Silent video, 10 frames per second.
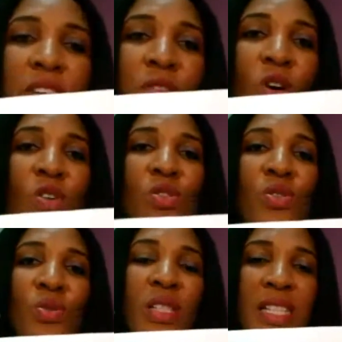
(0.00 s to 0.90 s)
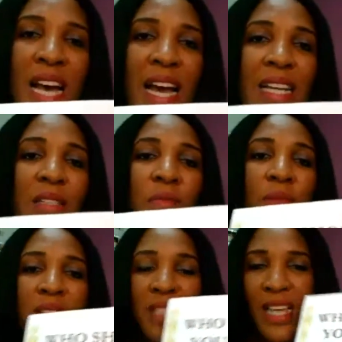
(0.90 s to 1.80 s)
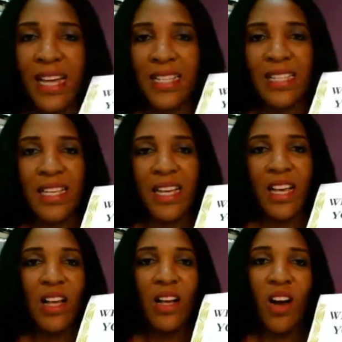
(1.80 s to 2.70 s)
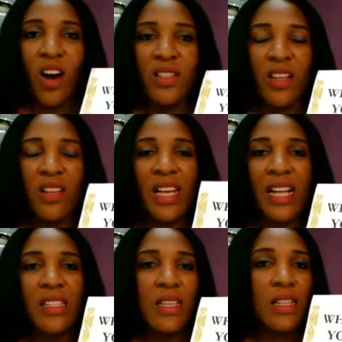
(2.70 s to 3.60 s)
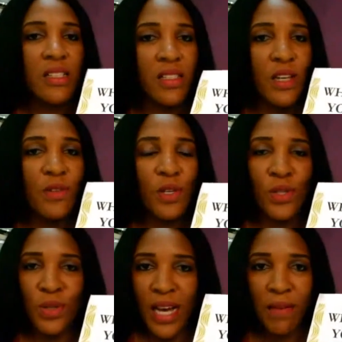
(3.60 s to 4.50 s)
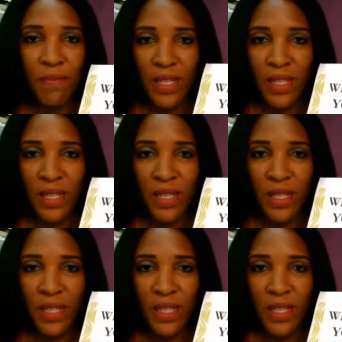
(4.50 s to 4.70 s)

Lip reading: 0 to 9%. Consultants 0 to